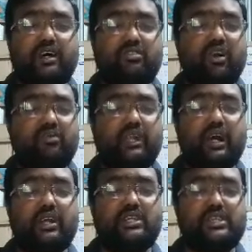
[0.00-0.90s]
normal
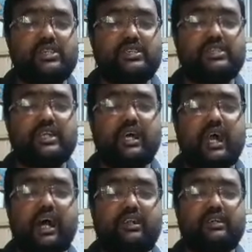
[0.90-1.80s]
conditions,
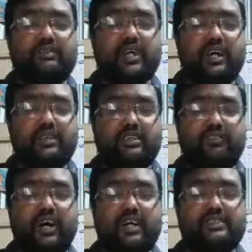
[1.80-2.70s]
and even
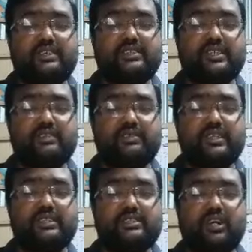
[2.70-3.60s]
identifies the
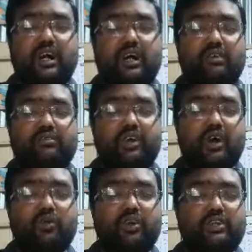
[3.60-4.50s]
significance of
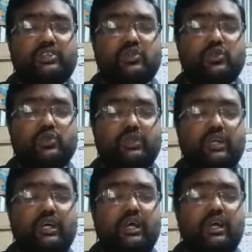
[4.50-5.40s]
rounded stone
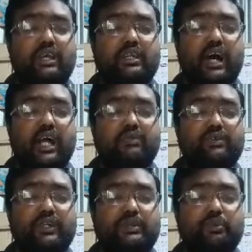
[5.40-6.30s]
in
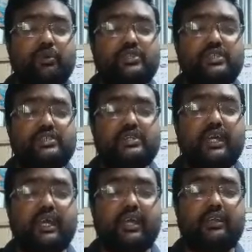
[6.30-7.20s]
alluvial deposits
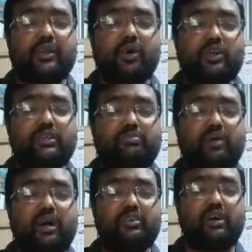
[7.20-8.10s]
in the northern
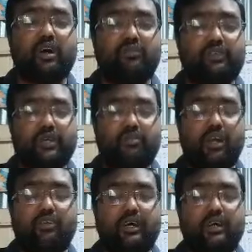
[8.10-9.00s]
part of the
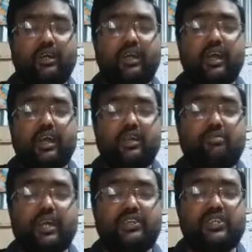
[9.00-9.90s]
Himalaya. He
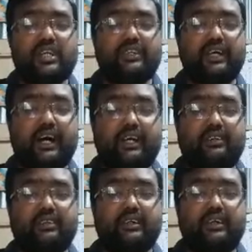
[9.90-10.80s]
mentioned that
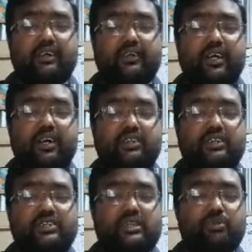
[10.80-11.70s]
the
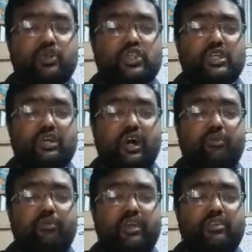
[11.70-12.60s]
distribution
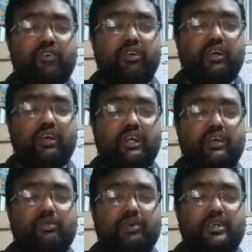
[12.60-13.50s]
of rainfall
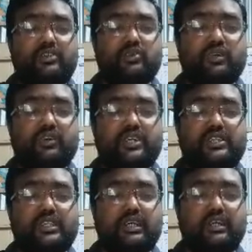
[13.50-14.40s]
in the peninsular
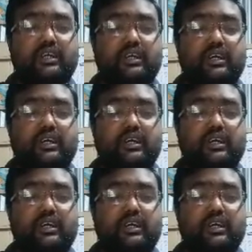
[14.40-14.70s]
region